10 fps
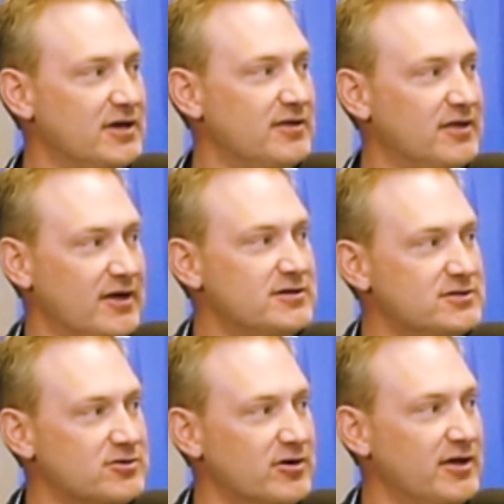in the
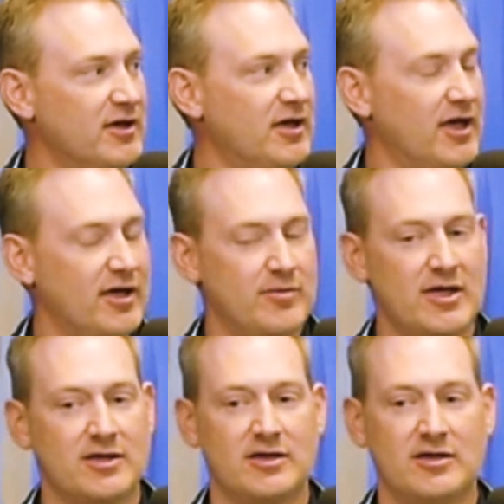industry and
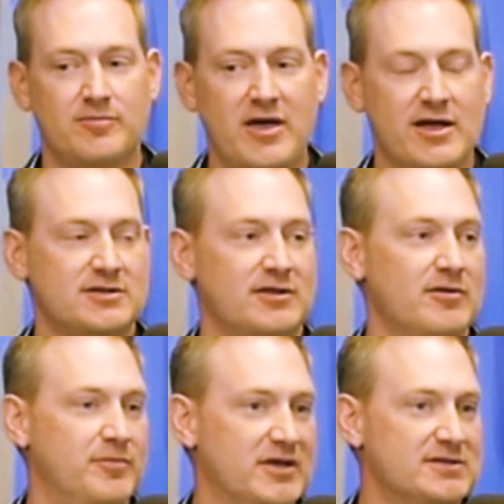make an impact on the
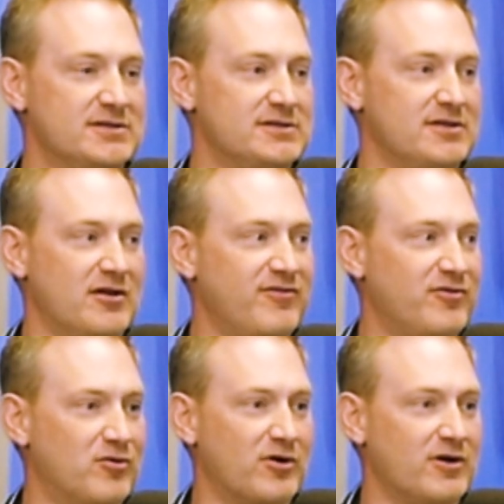business, and
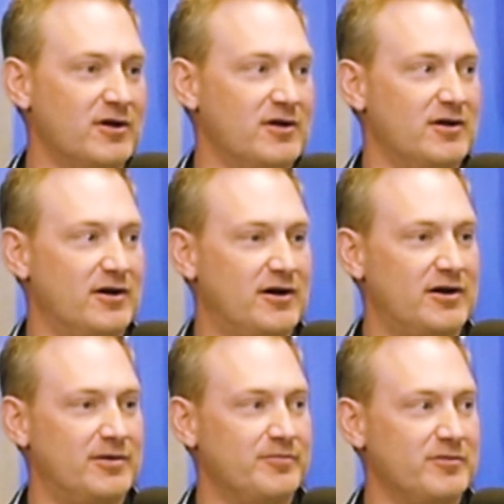therefore,
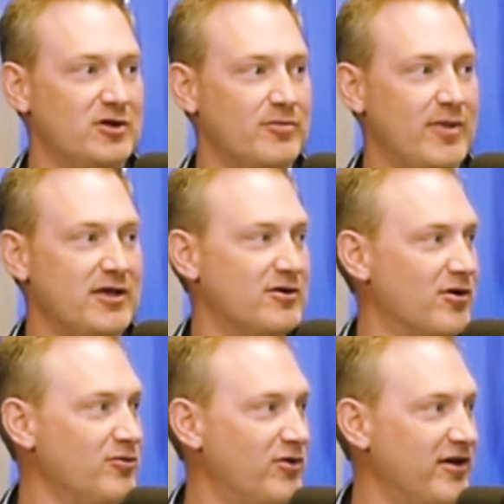you know, make your
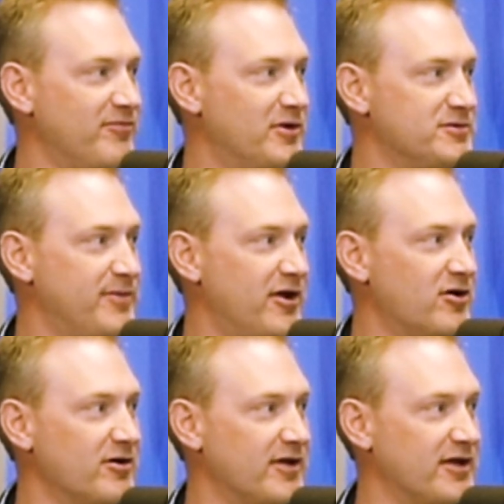own life much better
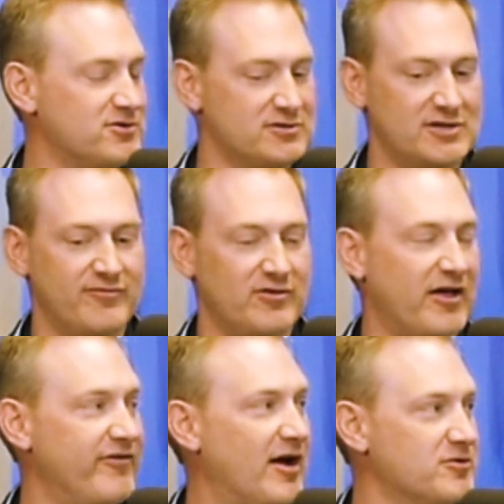and get yourself a
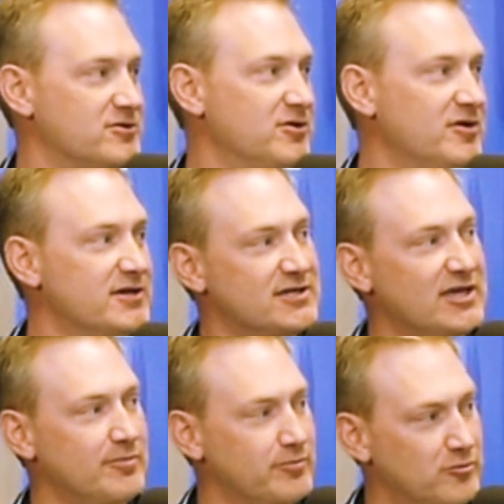lot of opportunities to
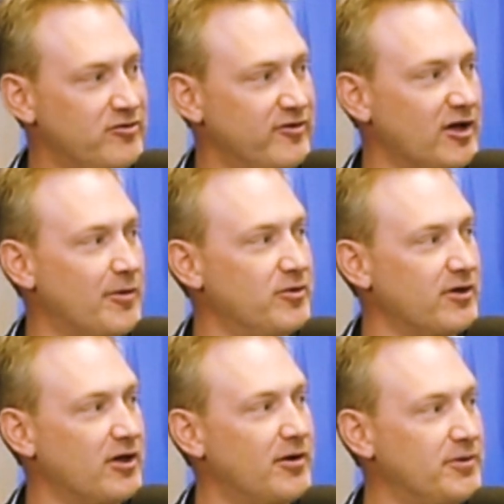keep moving up with the
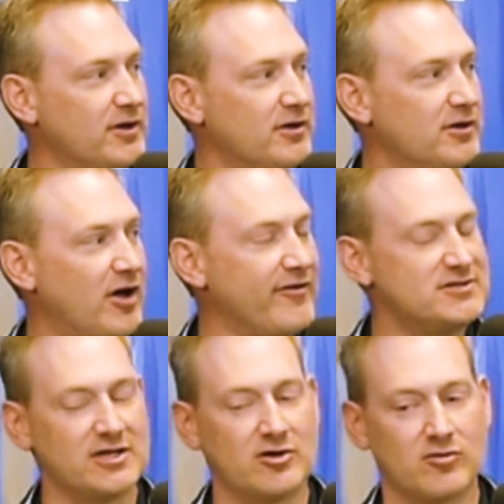company. You know,
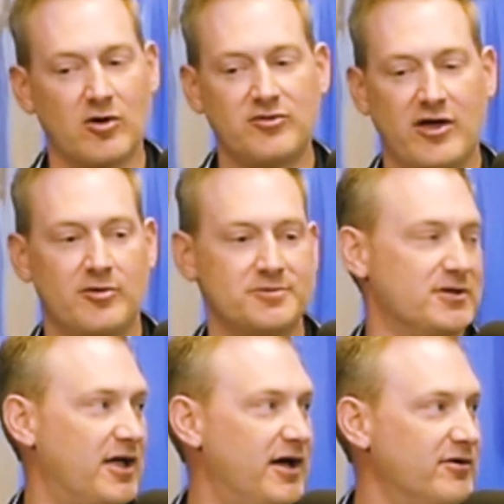obviously, growth helps a
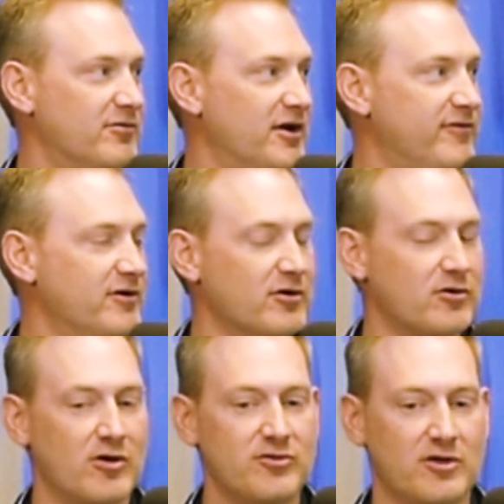lot, right? Yeah. If you're a
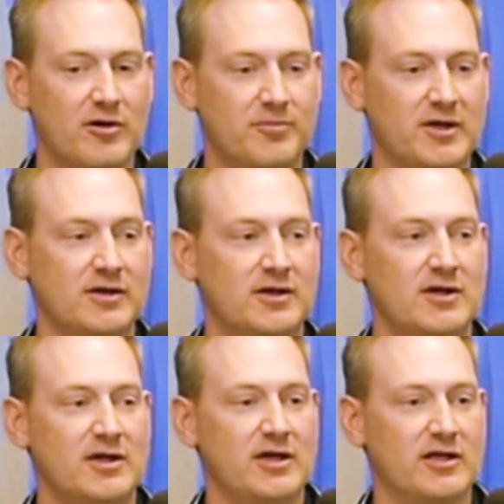growth company,
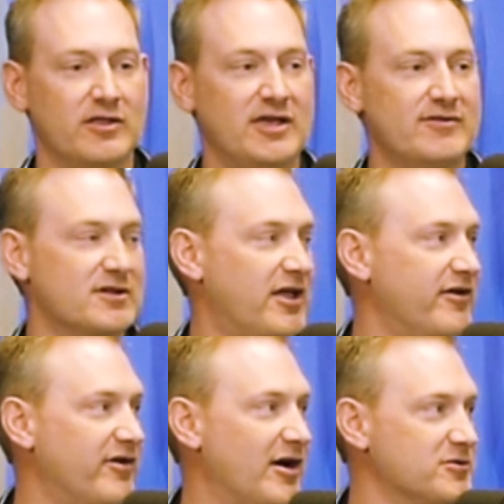it leaves a lot
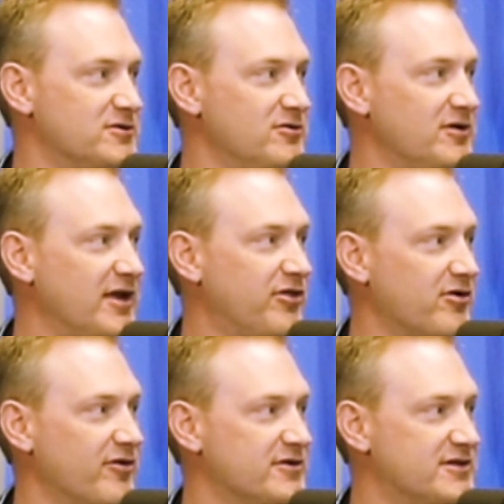of opportunity out
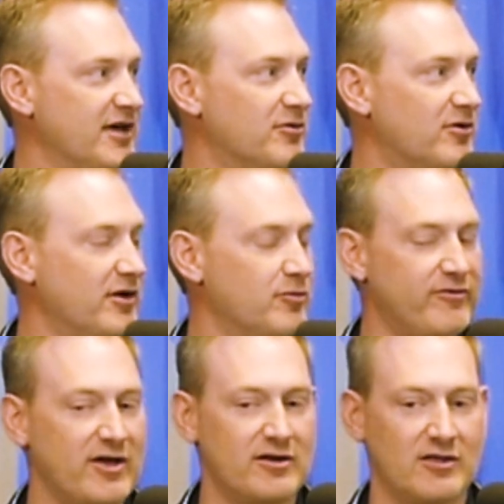there on the table. And
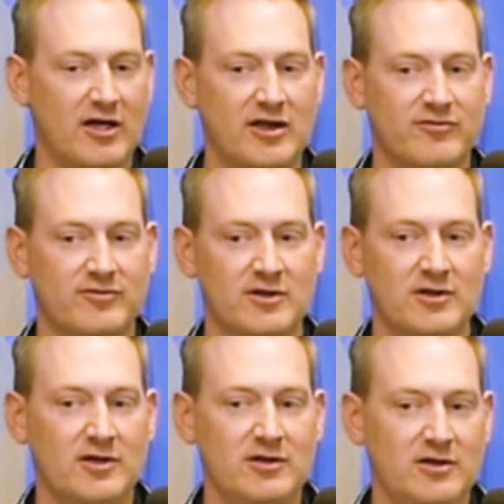we've had a lot of,
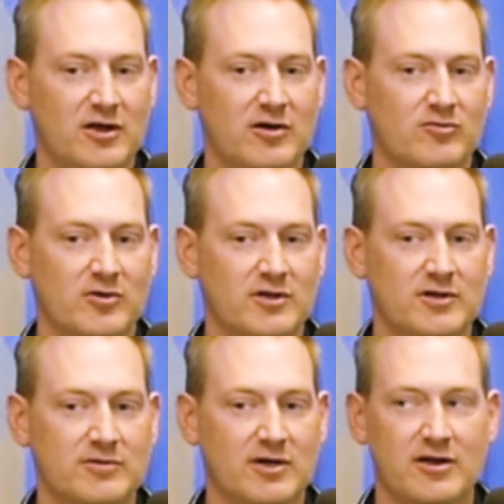you know,
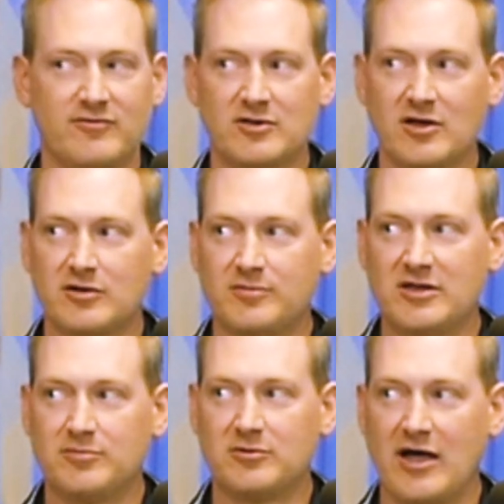really kind of young
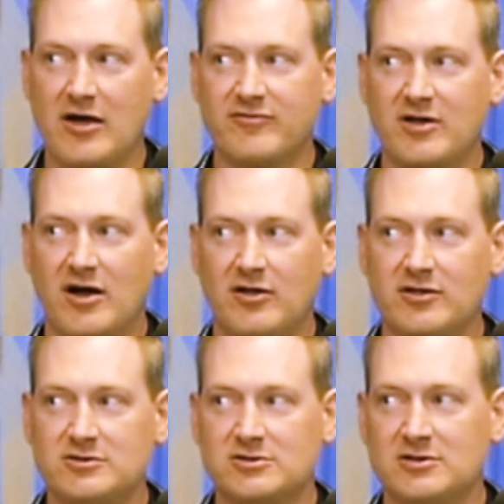people out of
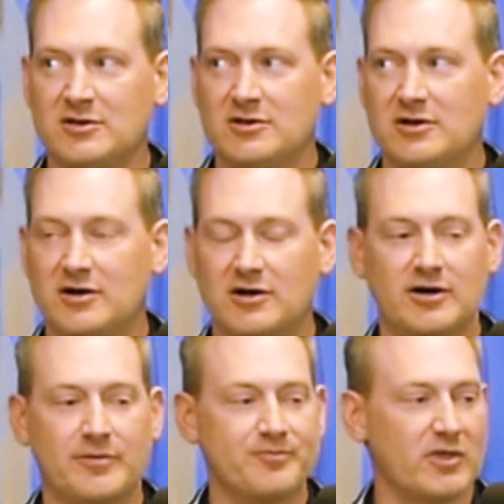college,
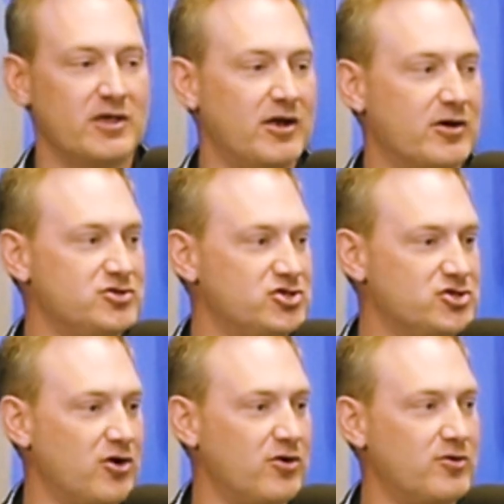you know,
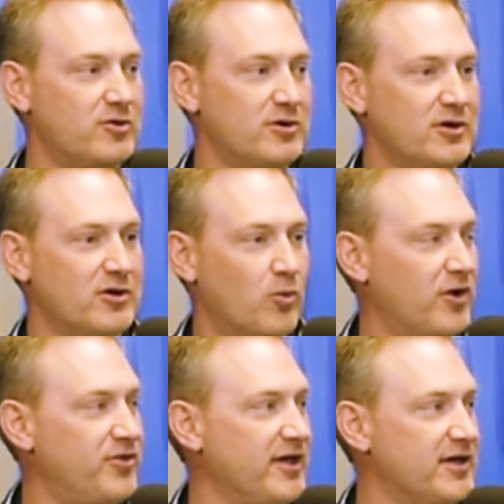show
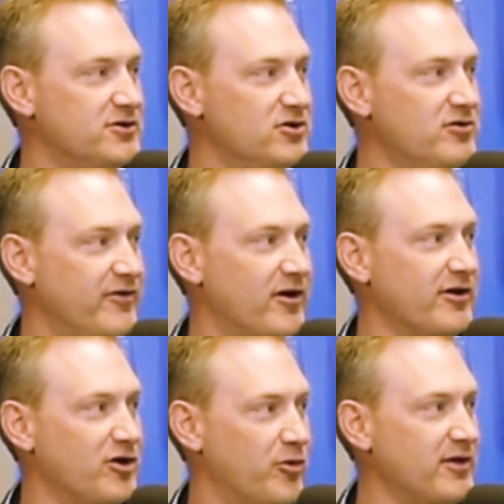what they can do
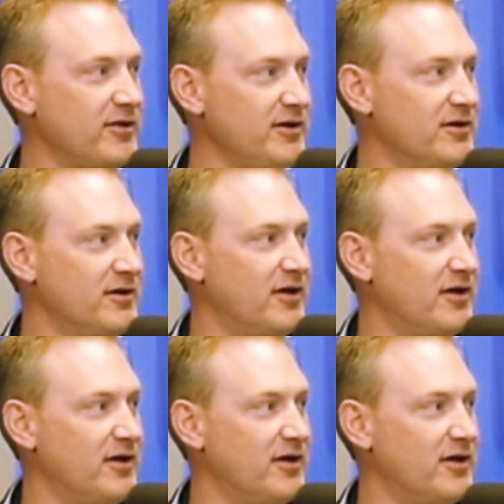very quickly.